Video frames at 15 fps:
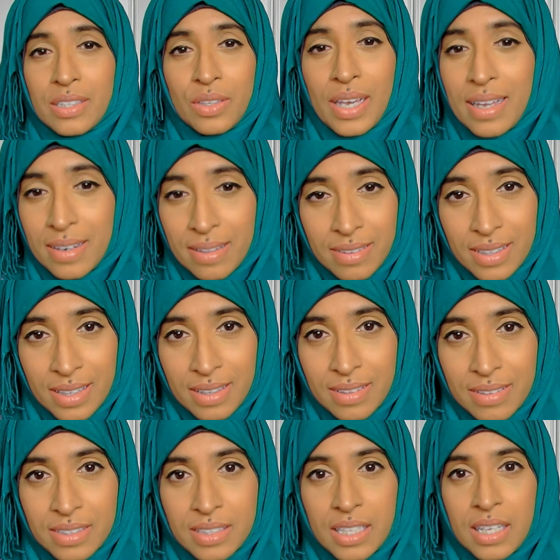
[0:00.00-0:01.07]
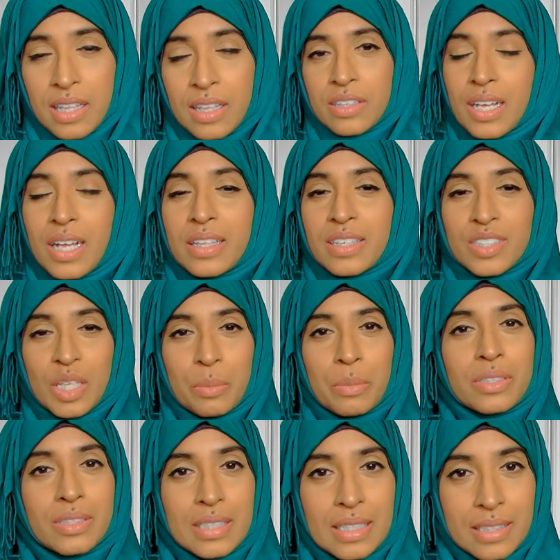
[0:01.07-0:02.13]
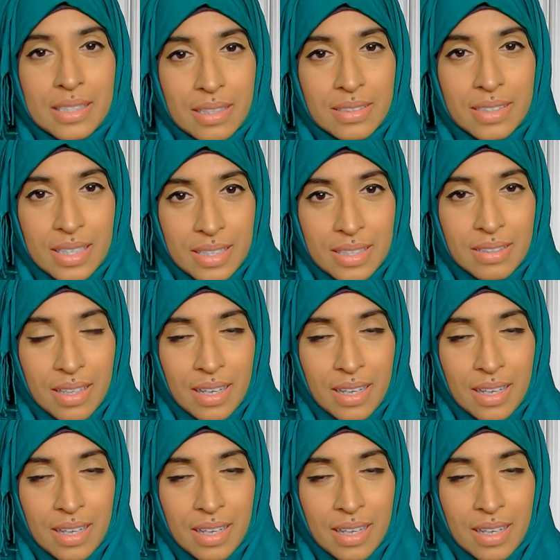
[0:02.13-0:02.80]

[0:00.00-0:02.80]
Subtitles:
tell you anything else. There's not much details in